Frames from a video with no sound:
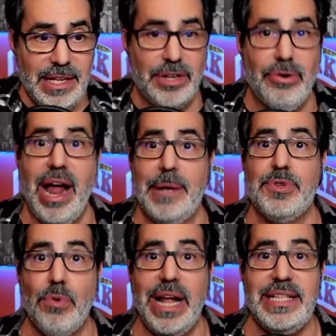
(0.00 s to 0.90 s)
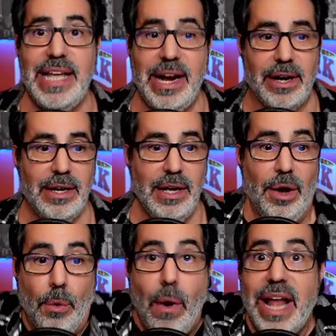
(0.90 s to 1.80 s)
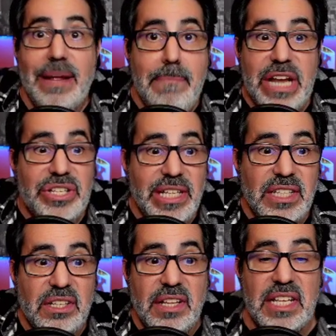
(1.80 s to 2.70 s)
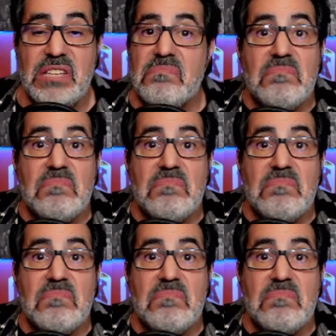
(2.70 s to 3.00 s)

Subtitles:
Grimes right there. Why did Mitch need to do this?